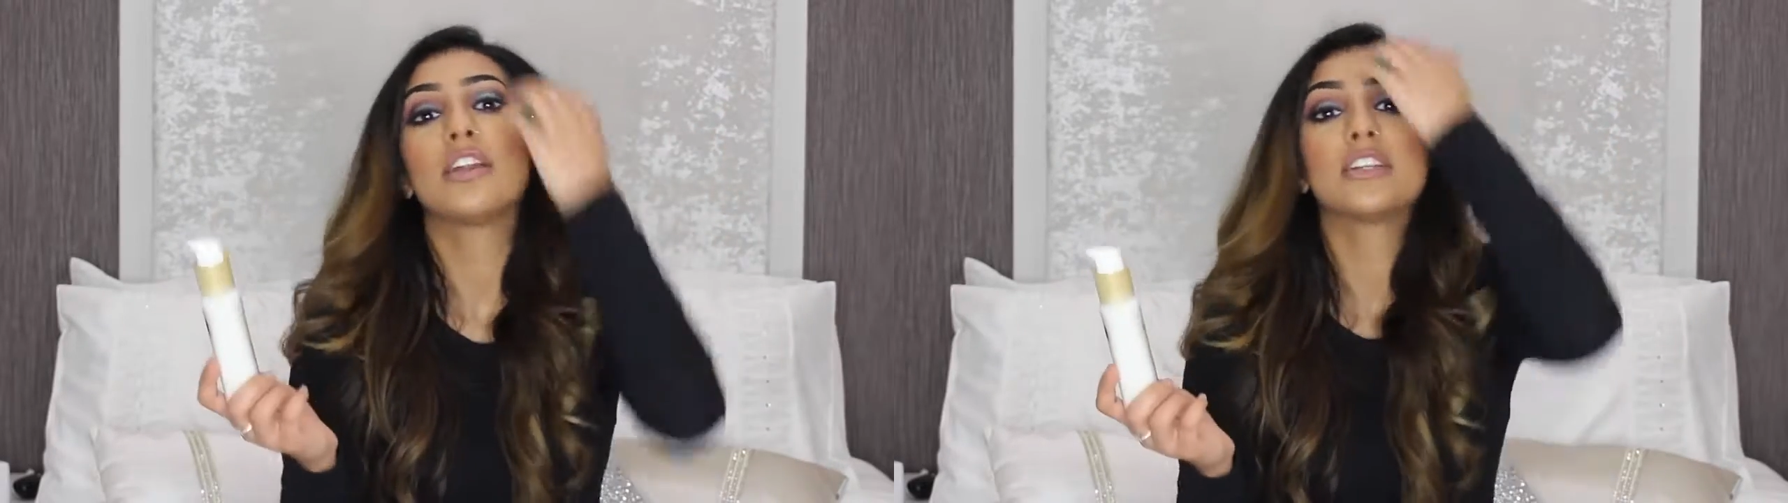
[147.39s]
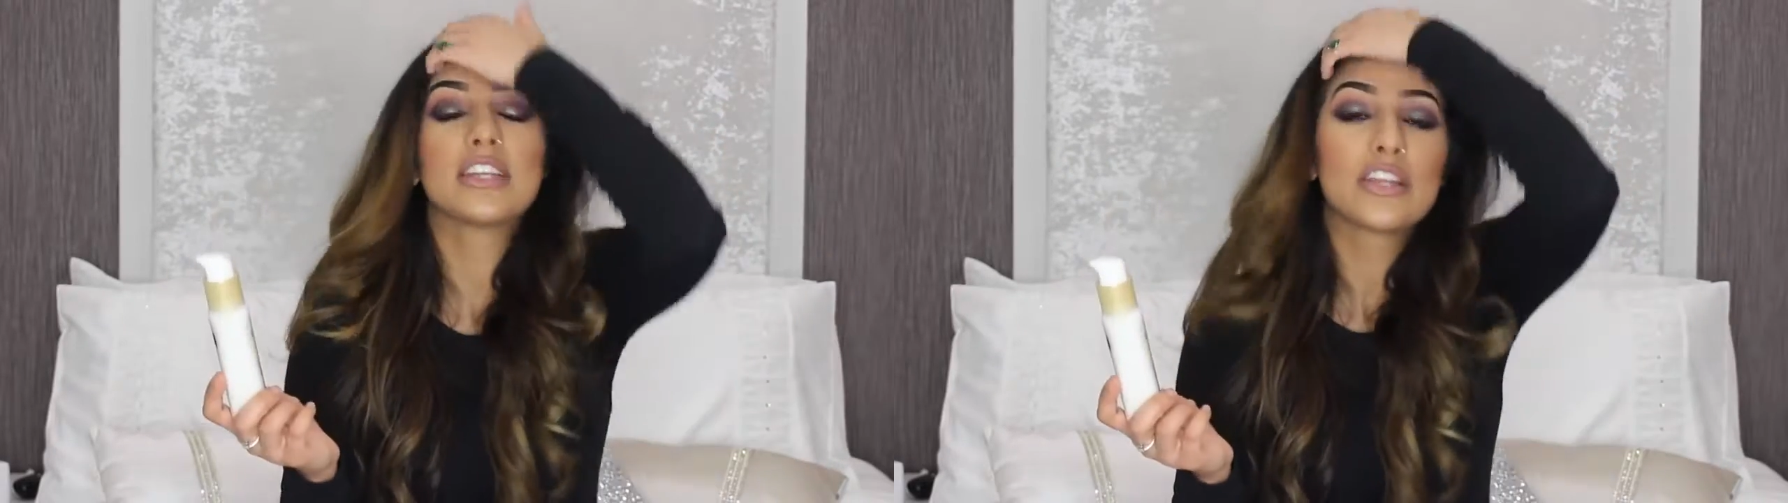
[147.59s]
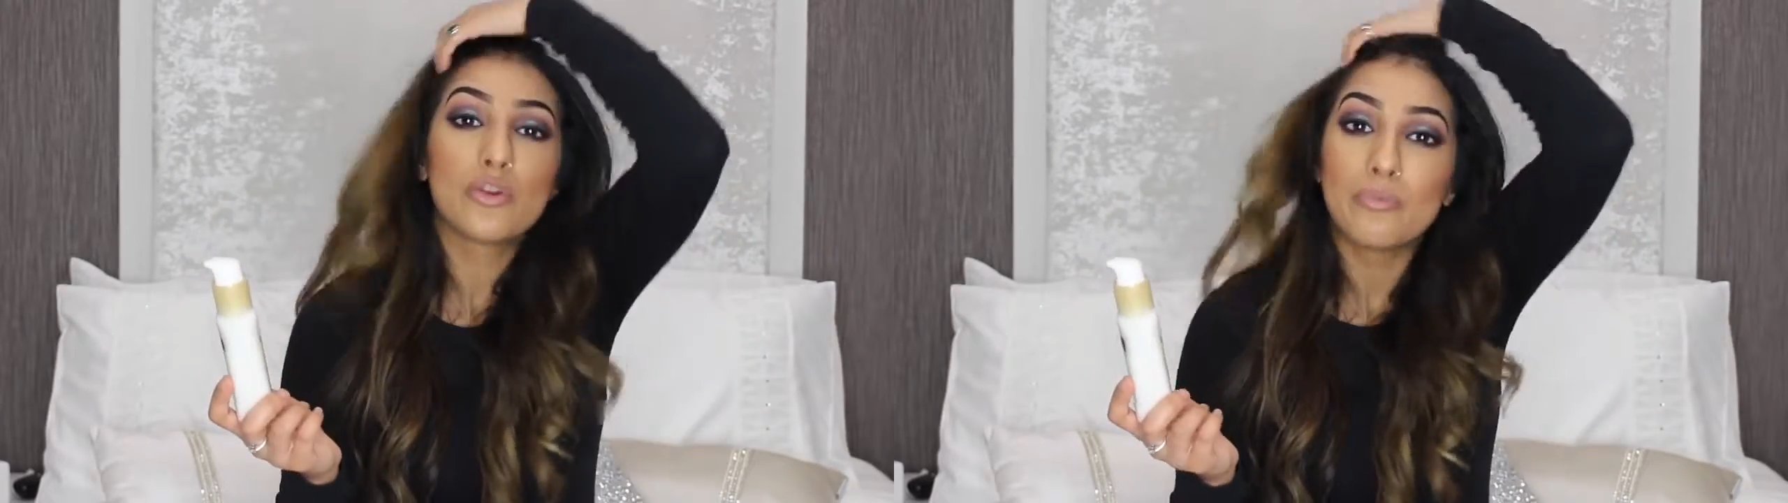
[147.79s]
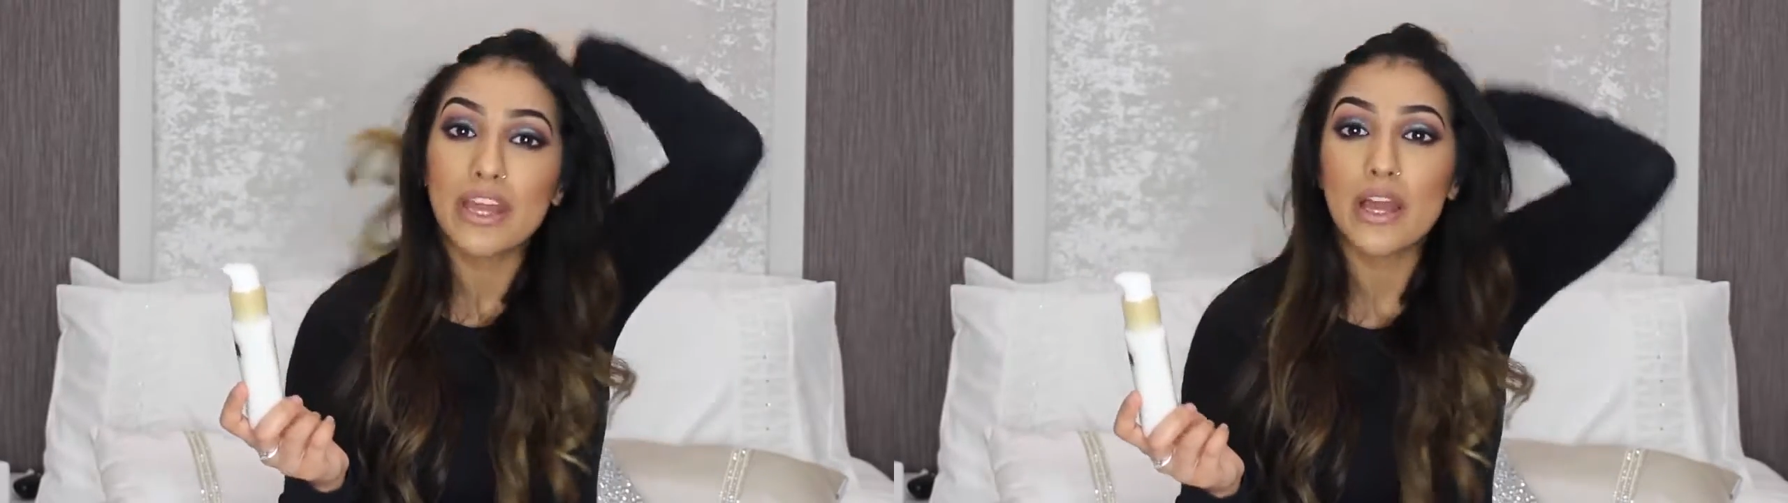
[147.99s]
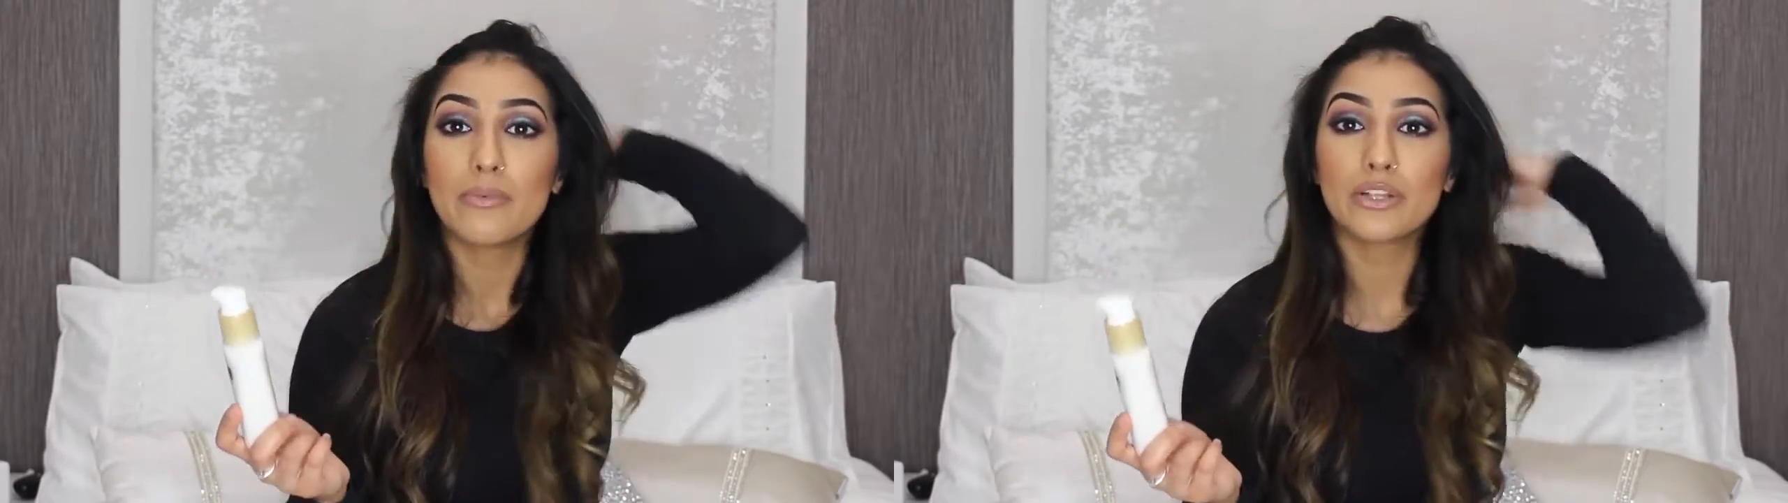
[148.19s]
underneath your
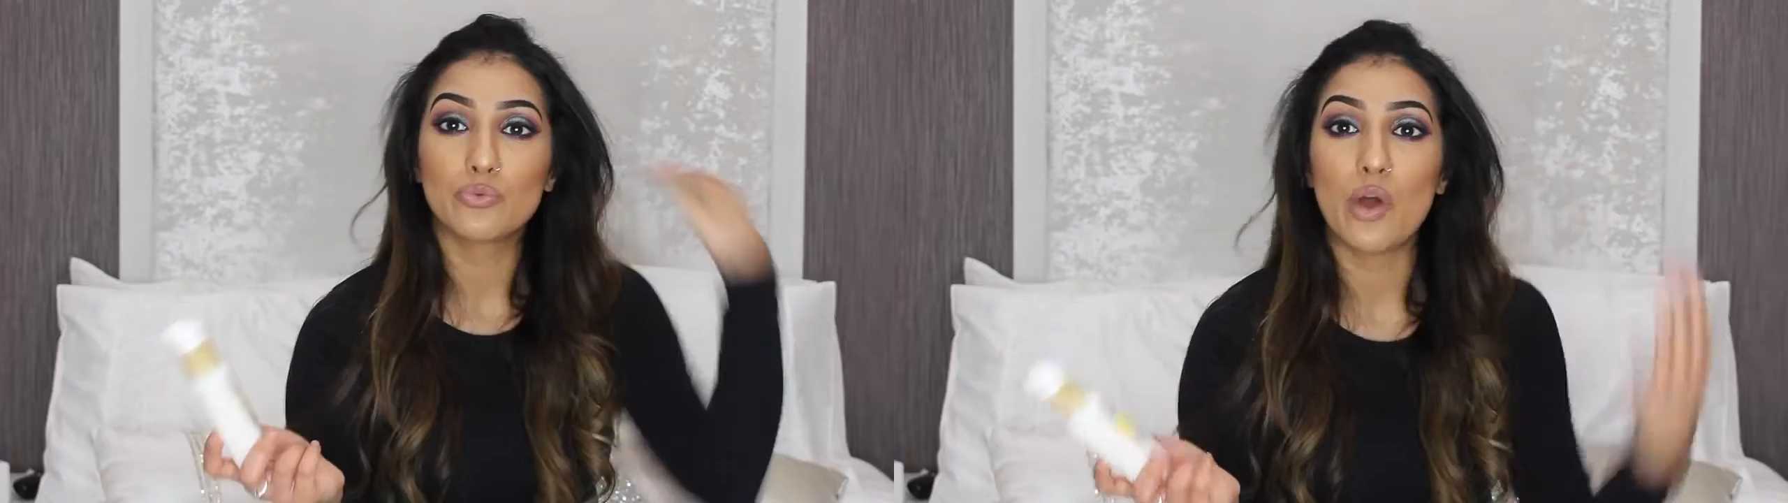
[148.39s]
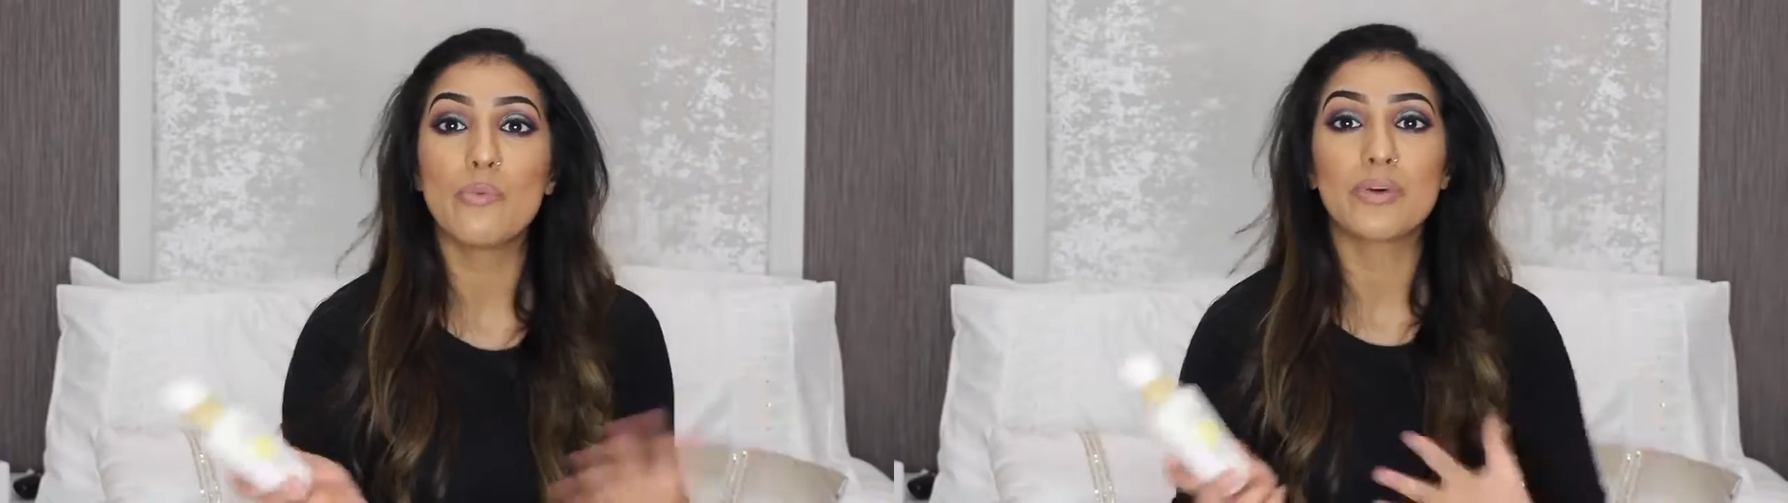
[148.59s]
makeup as well,